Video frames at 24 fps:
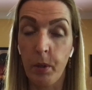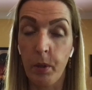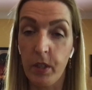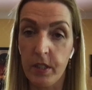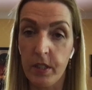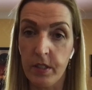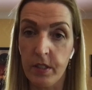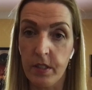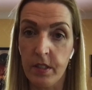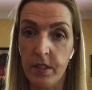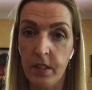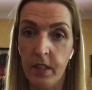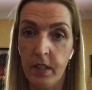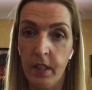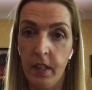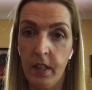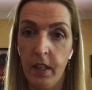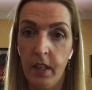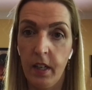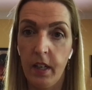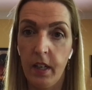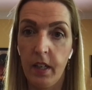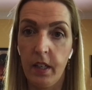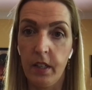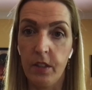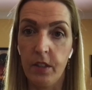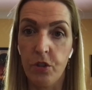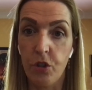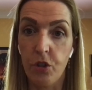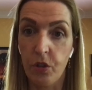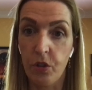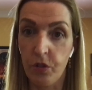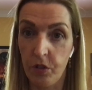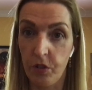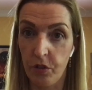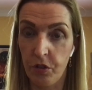appointed
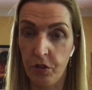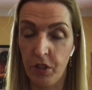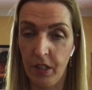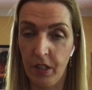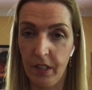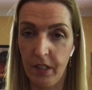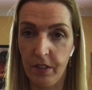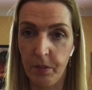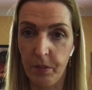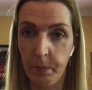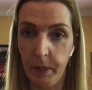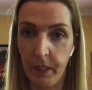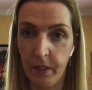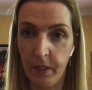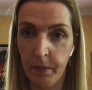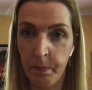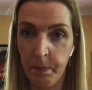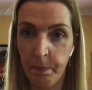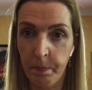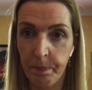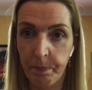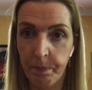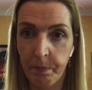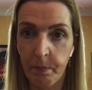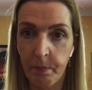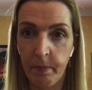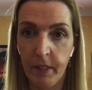Justice Charles Meenan